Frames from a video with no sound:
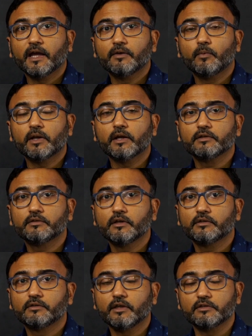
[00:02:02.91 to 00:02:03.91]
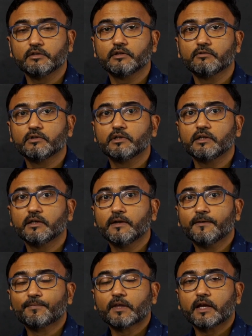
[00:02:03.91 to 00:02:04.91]
And when I say sensitivity,
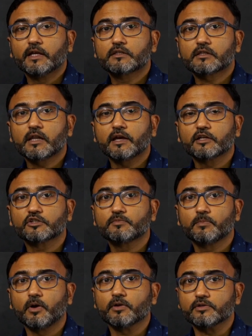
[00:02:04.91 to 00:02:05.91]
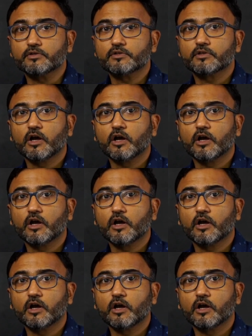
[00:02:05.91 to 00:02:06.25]
it's like a sponge.